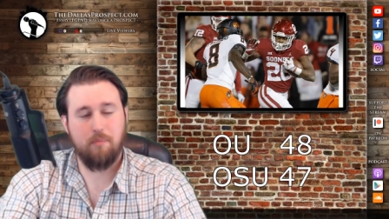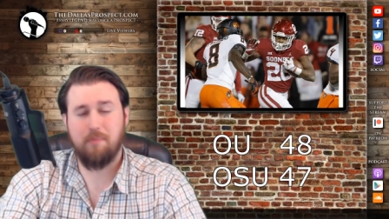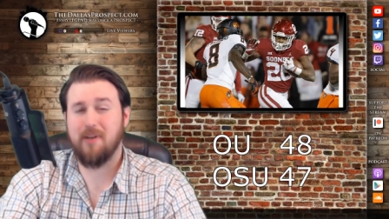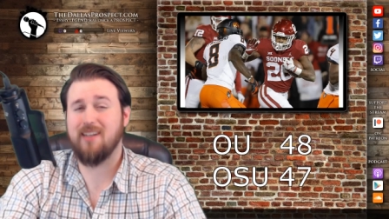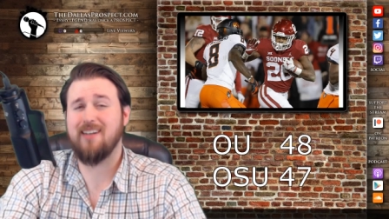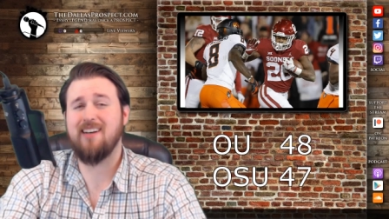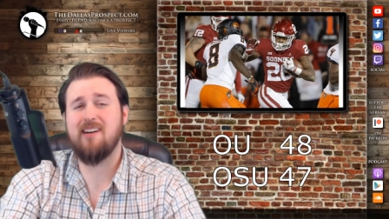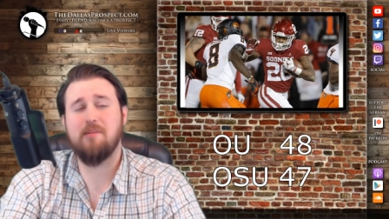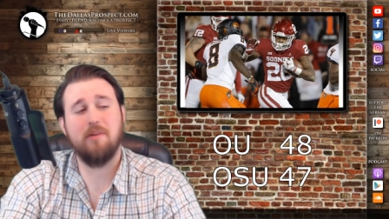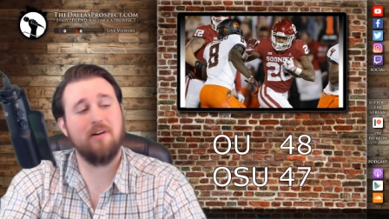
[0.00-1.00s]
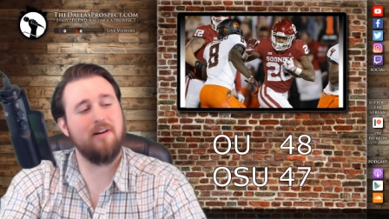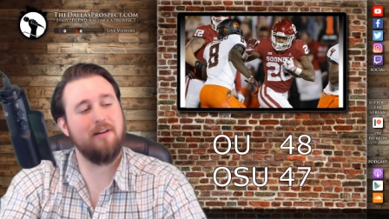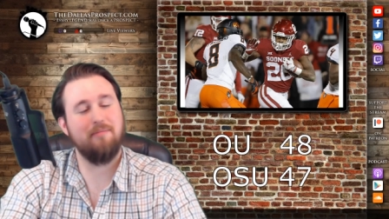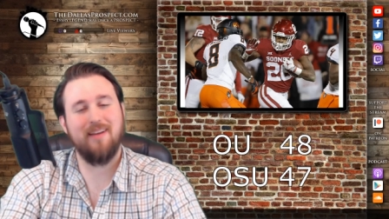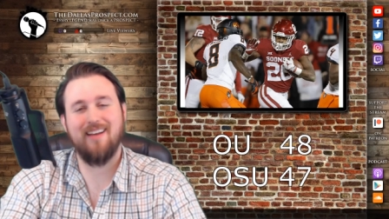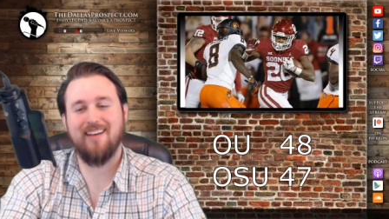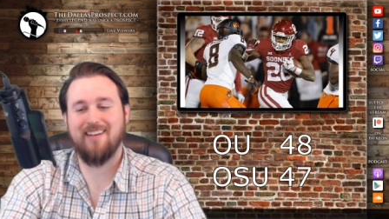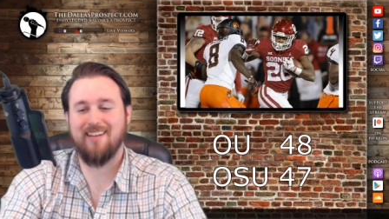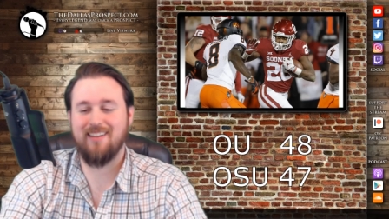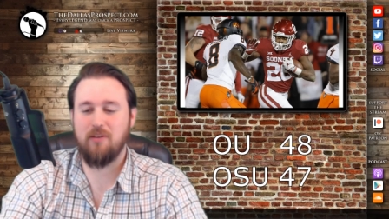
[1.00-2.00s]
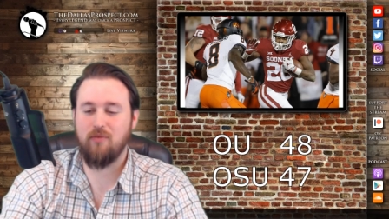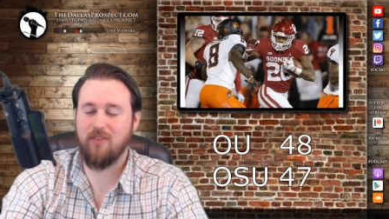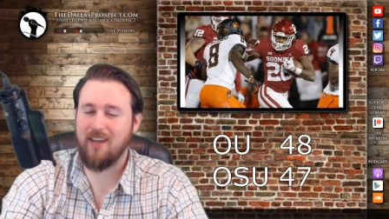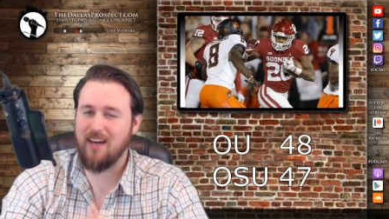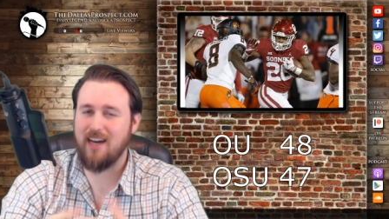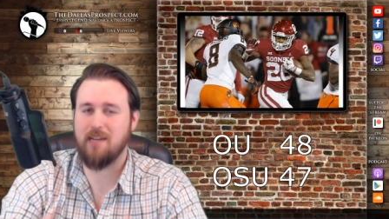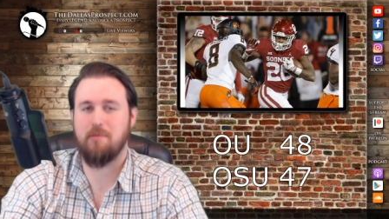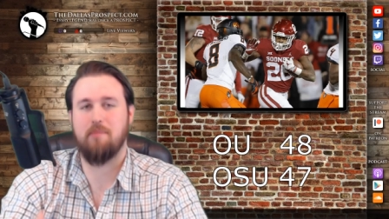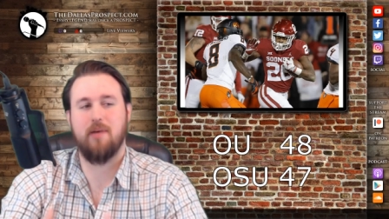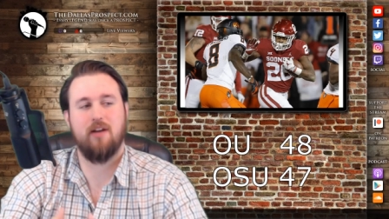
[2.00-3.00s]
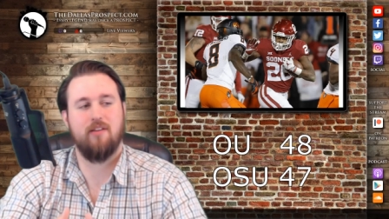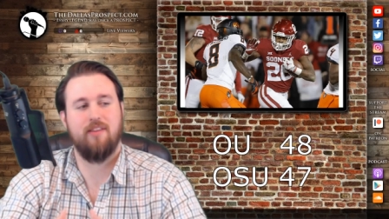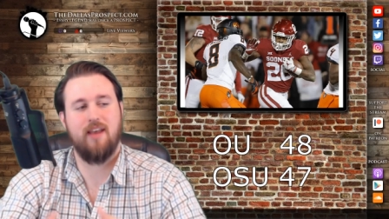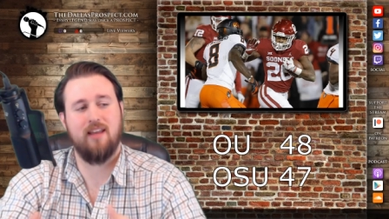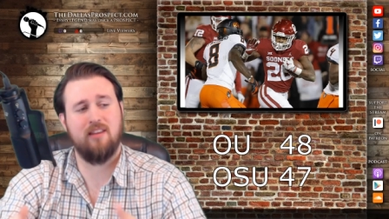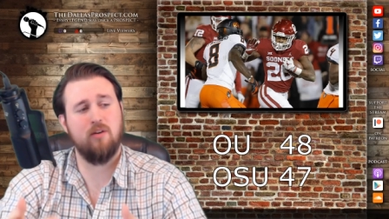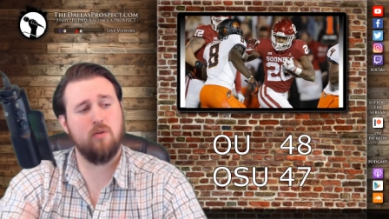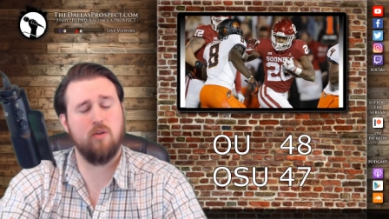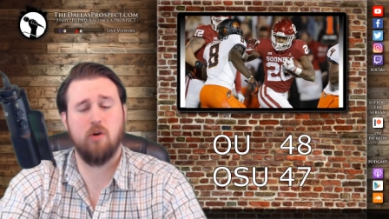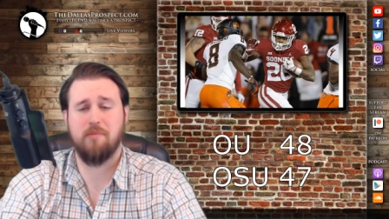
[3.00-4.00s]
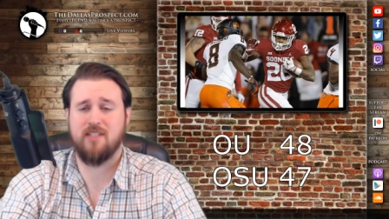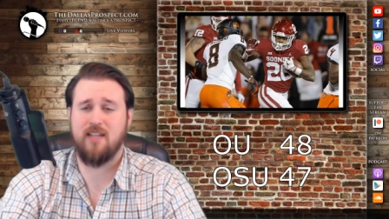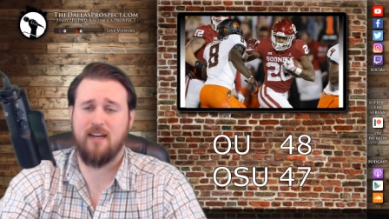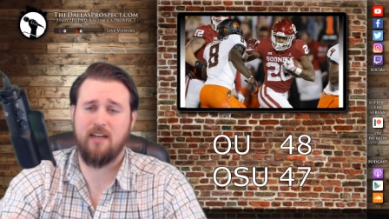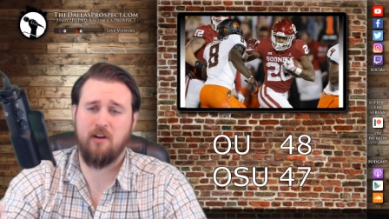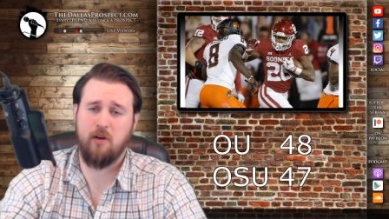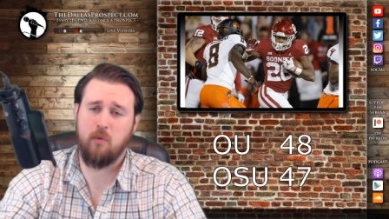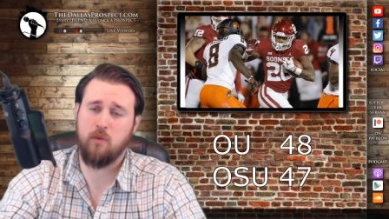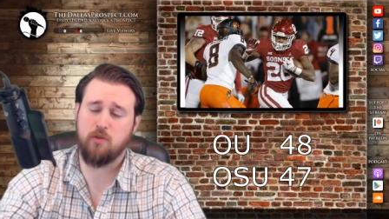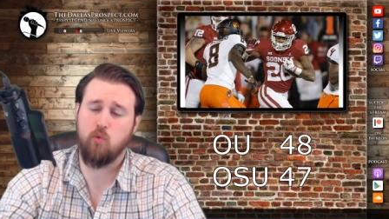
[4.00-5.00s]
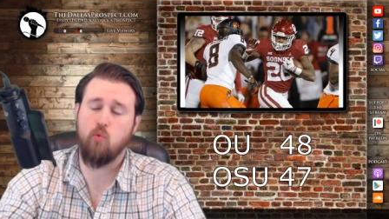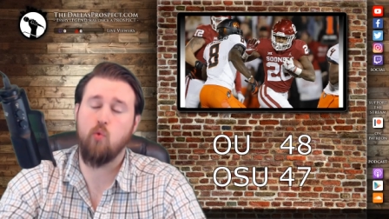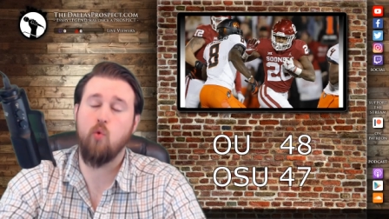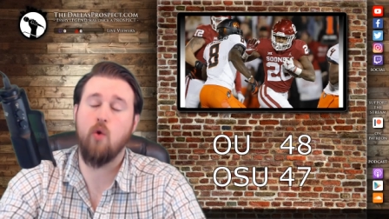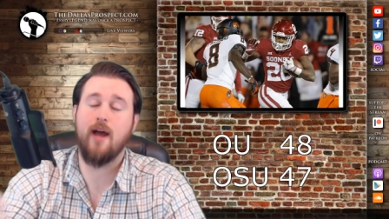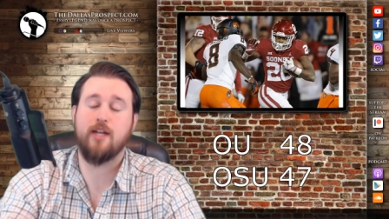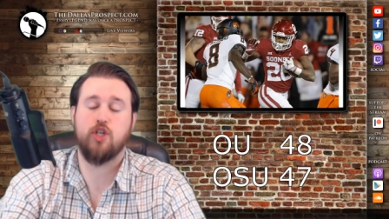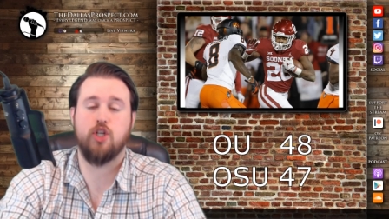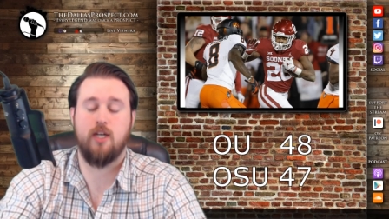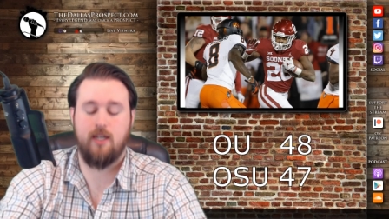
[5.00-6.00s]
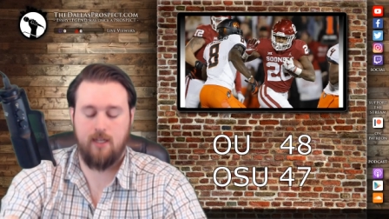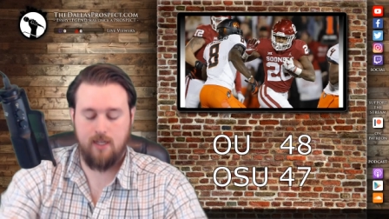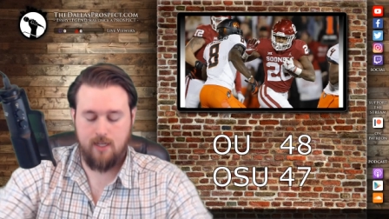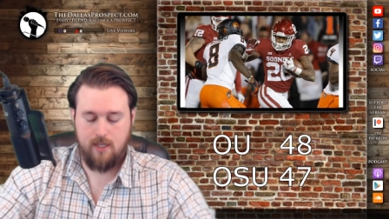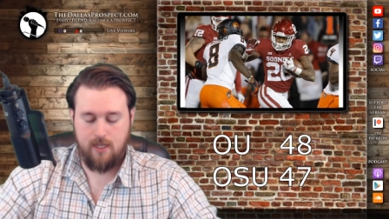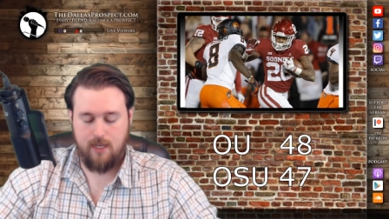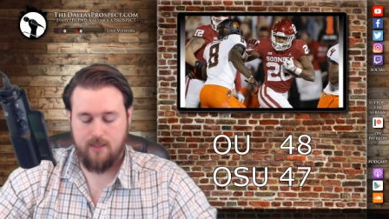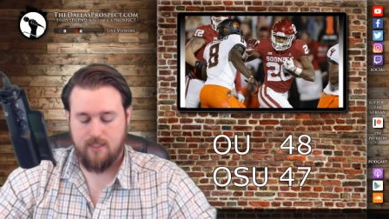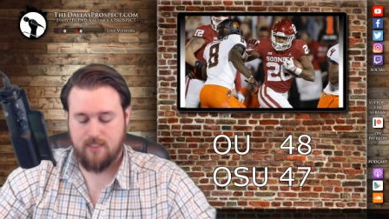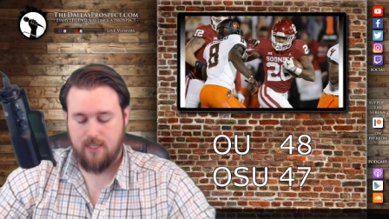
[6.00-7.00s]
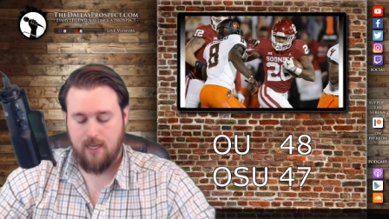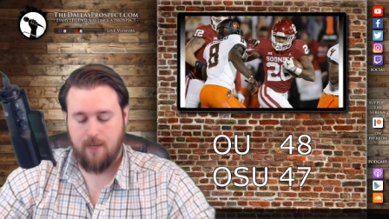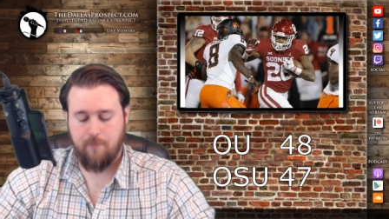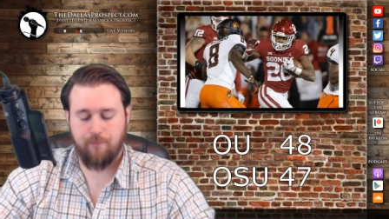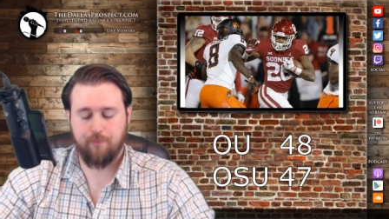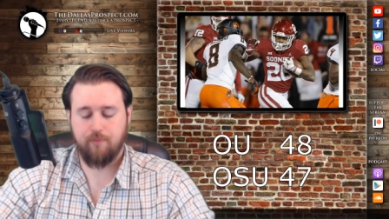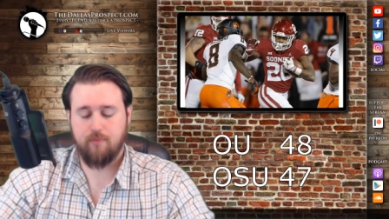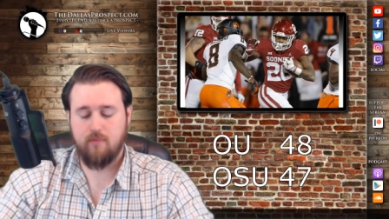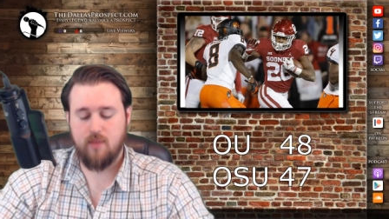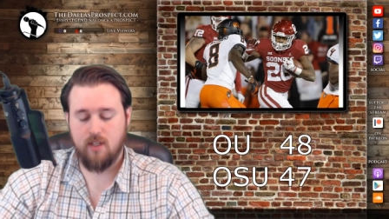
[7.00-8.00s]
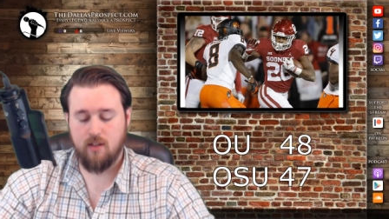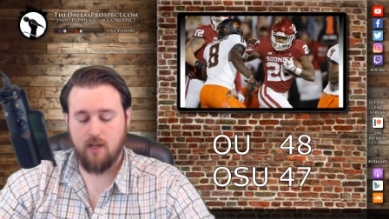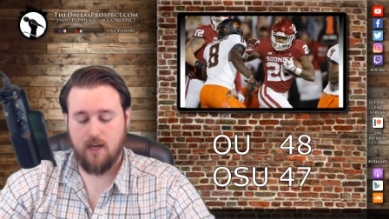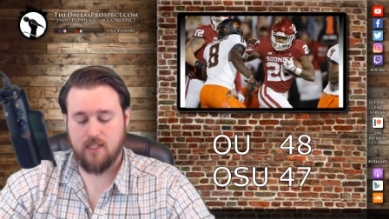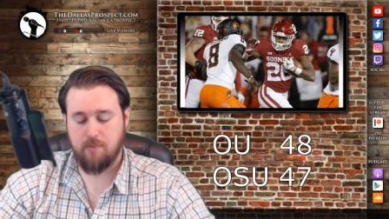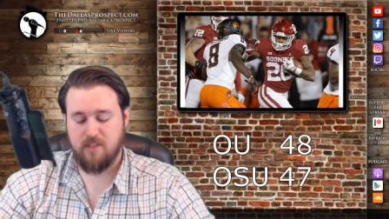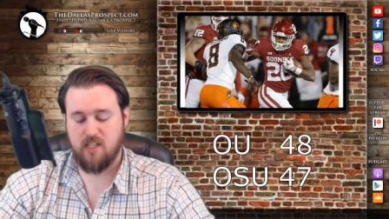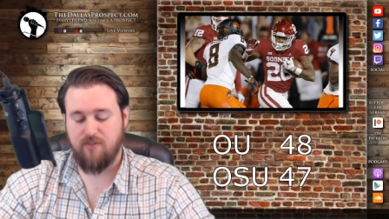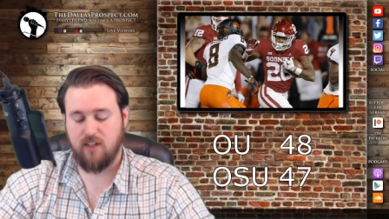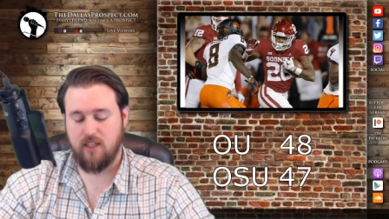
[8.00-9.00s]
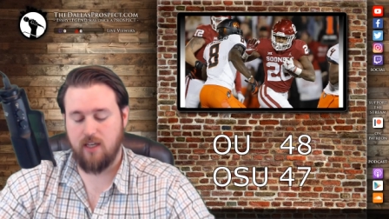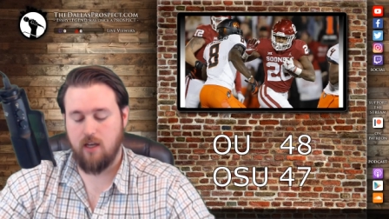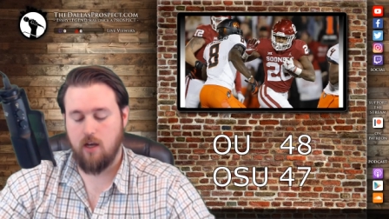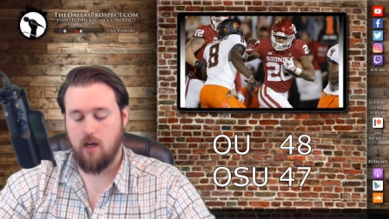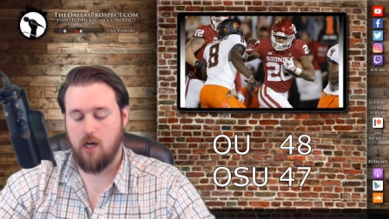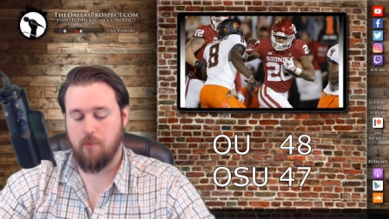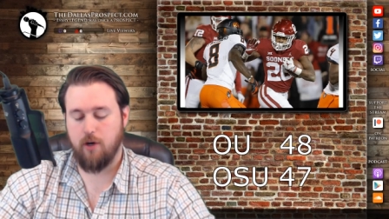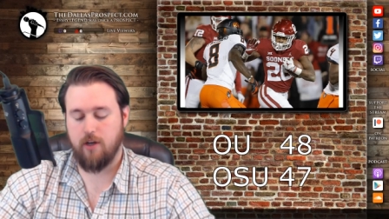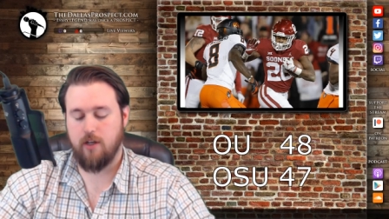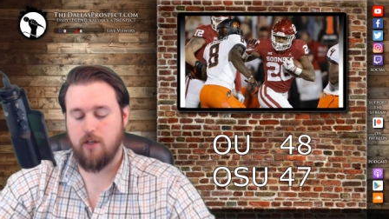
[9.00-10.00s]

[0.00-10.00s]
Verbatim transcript: but come on, man. You've got to be better than that. The Oklahoma secondary was wretched in this game. Uh, specifically, Hubbard,